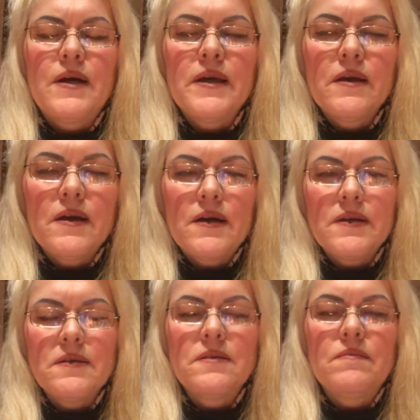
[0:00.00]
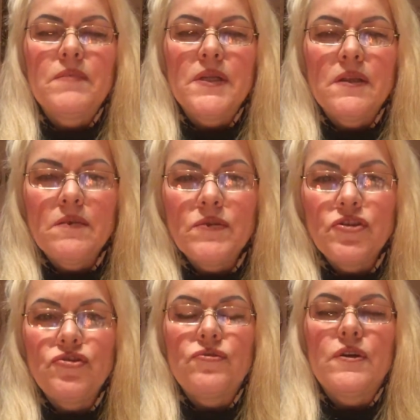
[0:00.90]
Hi guys, my name
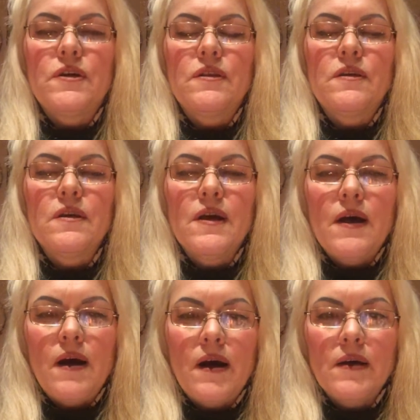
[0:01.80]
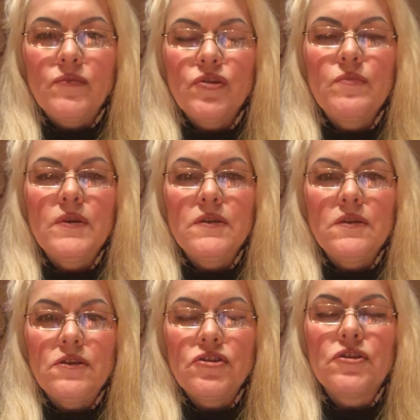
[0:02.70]
is Joanna. I'm not a
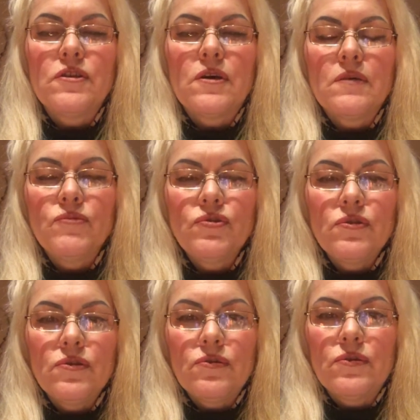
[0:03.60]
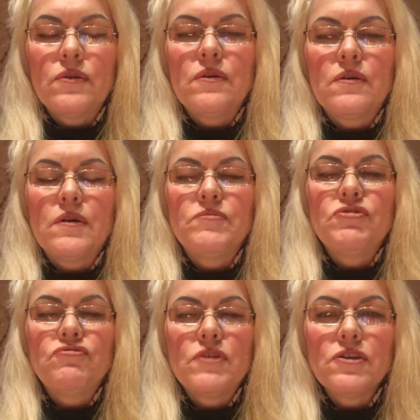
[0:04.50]
politician, I'm not a doctor. I'm
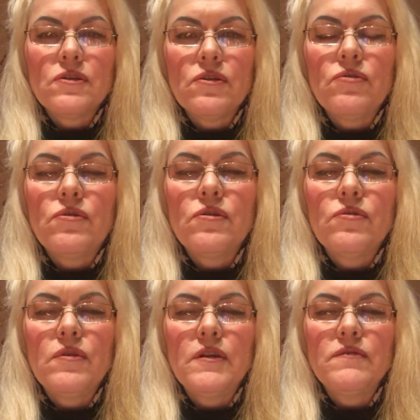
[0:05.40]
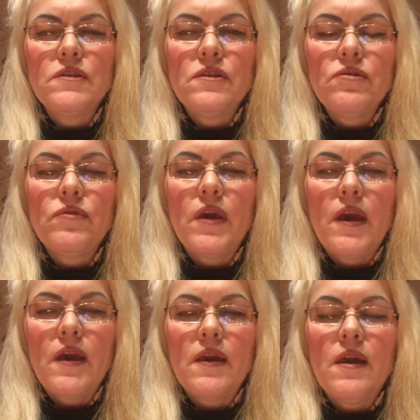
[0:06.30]
just a Russian girl who lives in
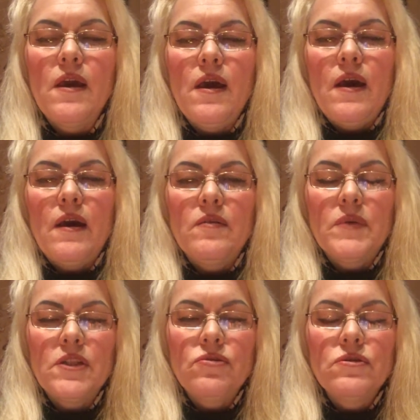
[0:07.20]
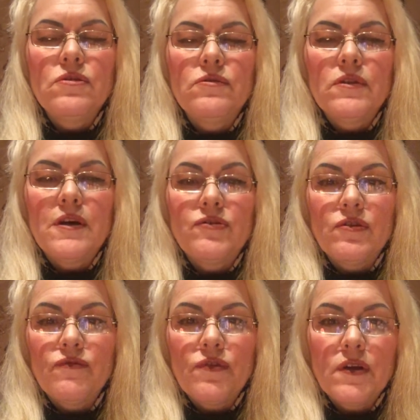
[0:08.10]
UK, and my daughter's locked down
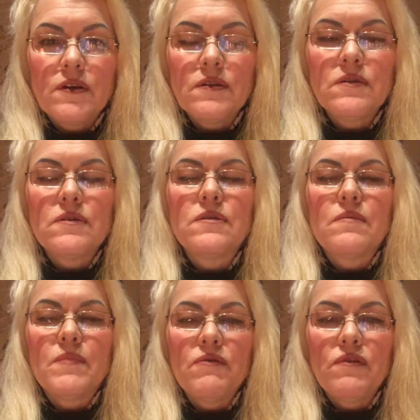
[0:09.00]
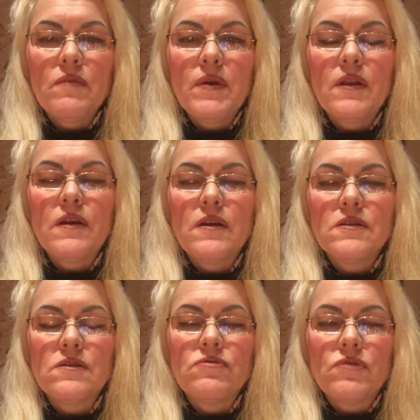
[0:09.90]
in France. My family
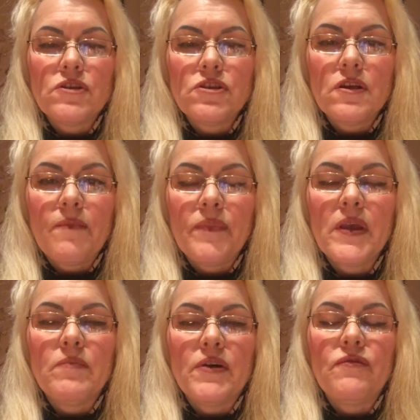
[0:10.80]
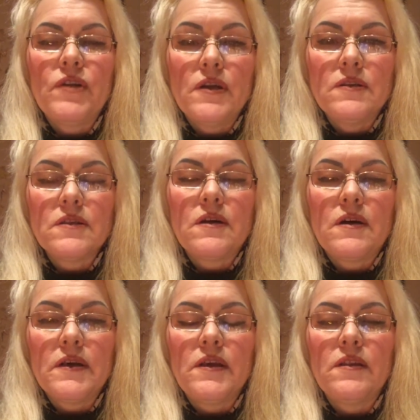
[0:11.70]
is in Russia and my friends
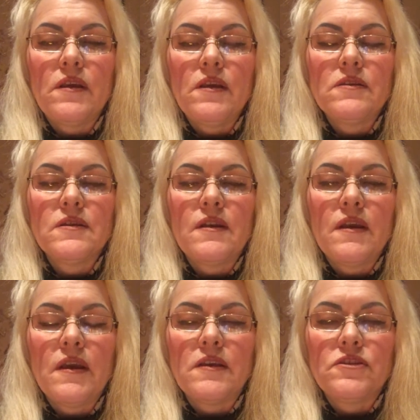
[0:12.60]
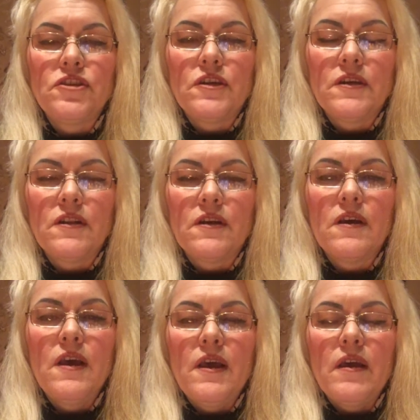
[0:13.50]
are in Italy and China.